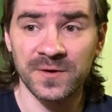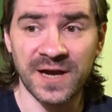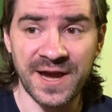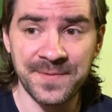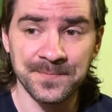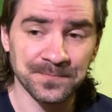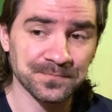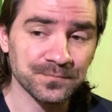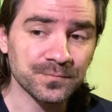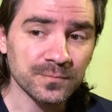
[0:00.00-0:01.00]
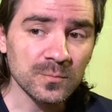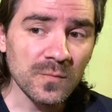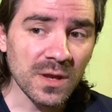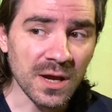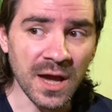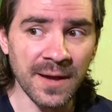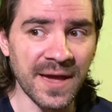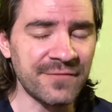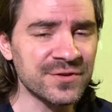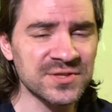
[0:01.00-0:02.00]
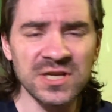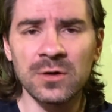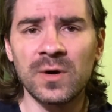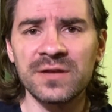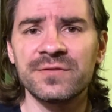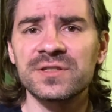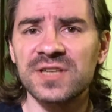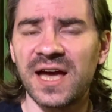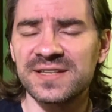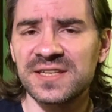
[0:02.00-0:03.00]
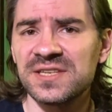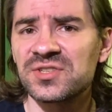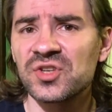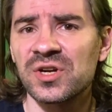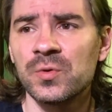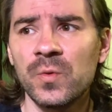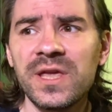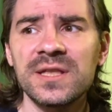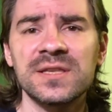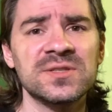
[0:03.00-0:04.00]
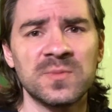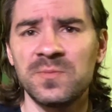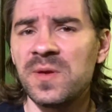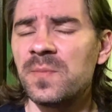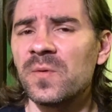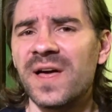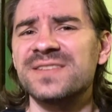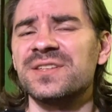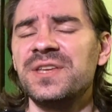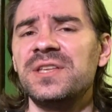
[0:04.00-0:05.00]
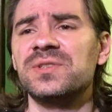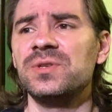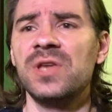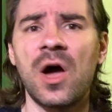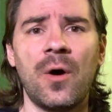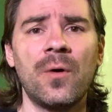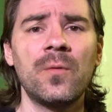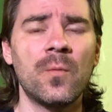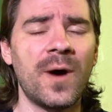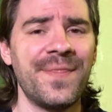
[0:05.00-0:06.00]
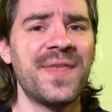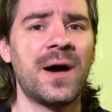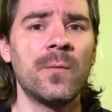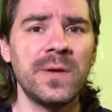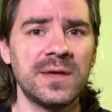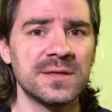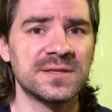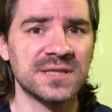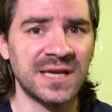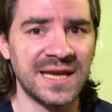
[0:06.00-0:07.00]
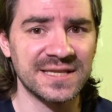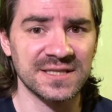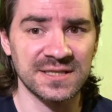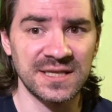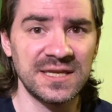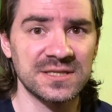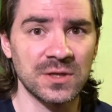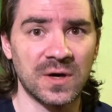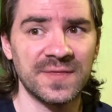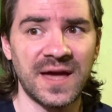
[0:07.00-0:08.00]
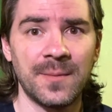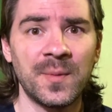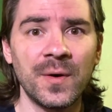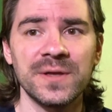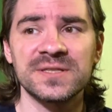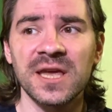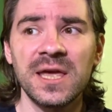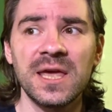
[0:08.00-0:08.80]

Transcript: Okay. Every single one of us has a certain weakness, but people doesn't need to know what that weakness is, at least not at that point.